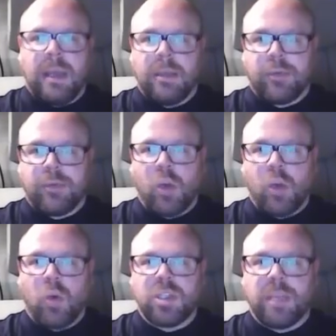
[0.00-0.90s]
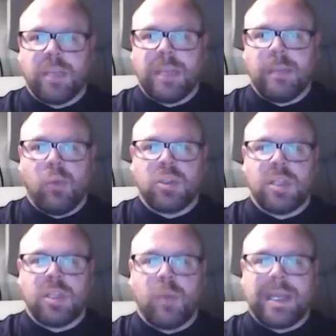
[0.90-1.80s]
Through the course of the middle
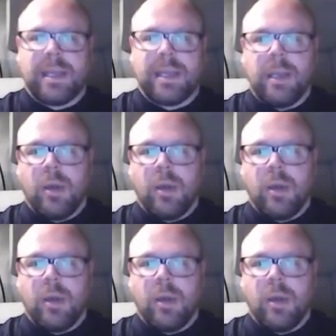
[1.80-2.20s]
portion of the week,